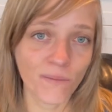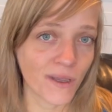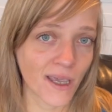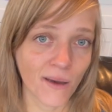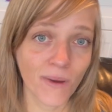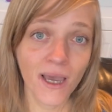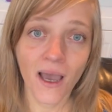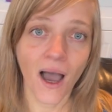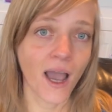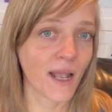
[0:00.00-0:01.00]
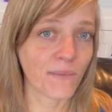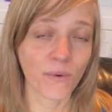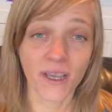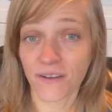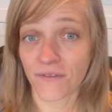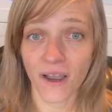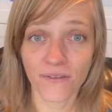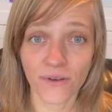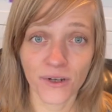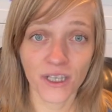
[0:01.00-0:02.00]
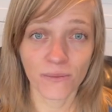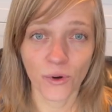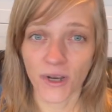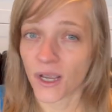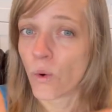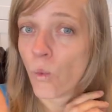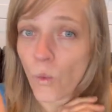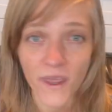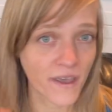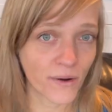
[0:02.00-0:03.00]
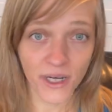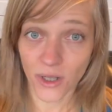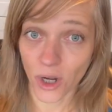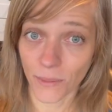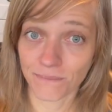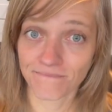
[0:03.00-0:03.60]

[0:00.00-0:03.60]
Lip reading: p.m. I am awake at 5:30 in the morning without an alarm.